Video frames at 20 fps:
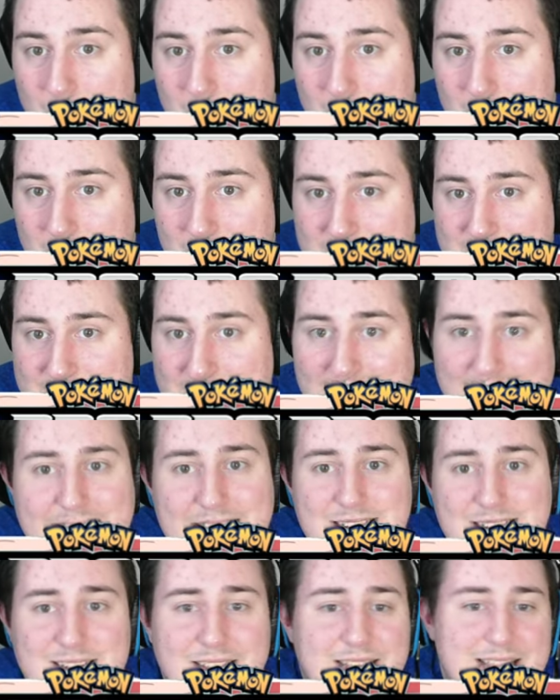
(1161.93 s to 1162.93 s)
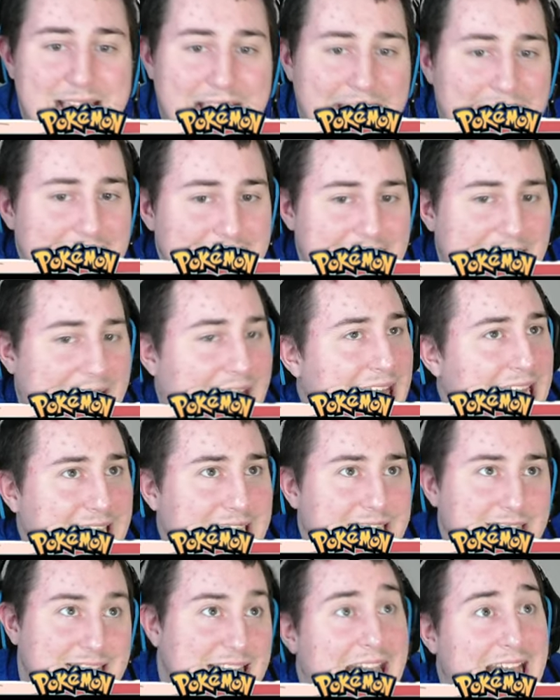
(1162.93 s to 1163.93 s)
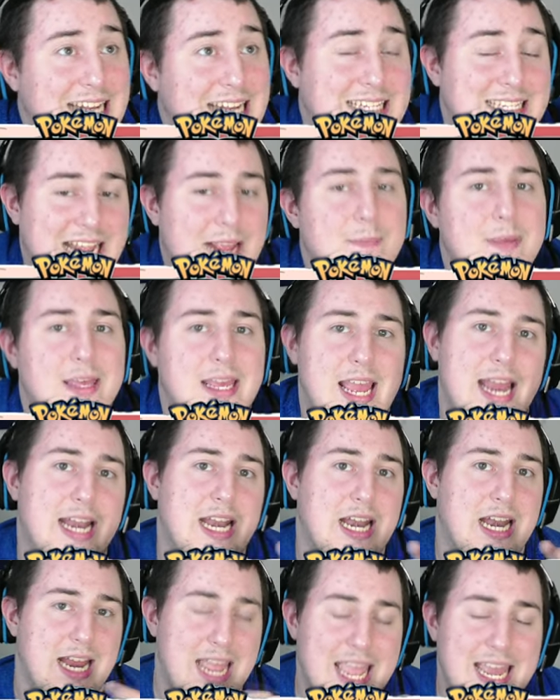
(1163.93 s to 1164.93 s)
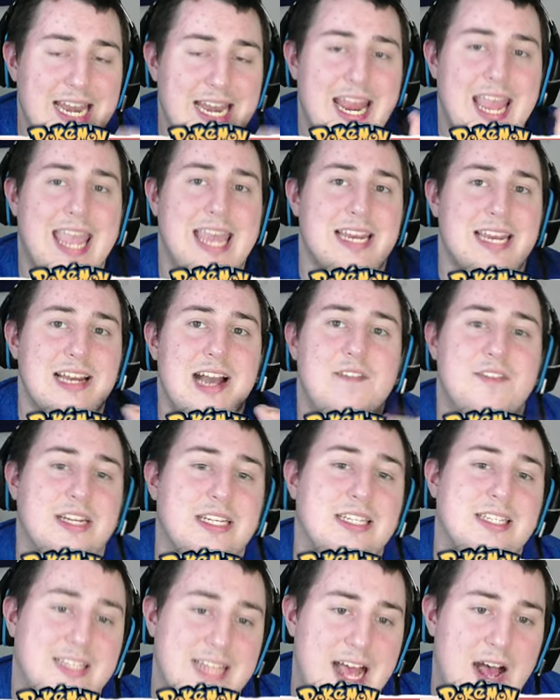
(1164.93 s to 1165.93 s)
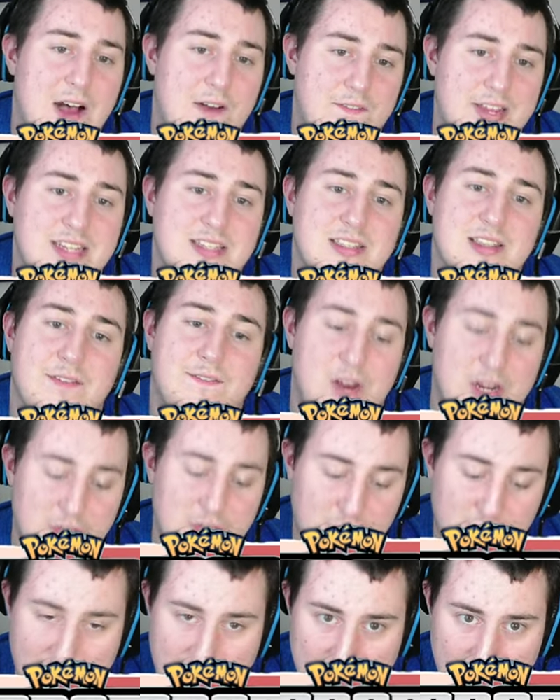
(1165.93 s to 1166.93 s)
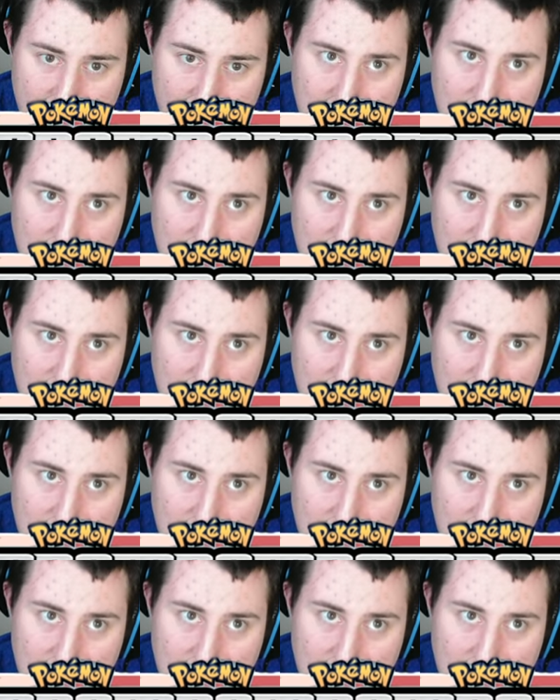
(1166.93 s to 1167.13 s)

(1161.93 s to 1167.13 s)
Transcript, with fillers: And that, I guess that that that statement in, in it of itself is the frustrating thing.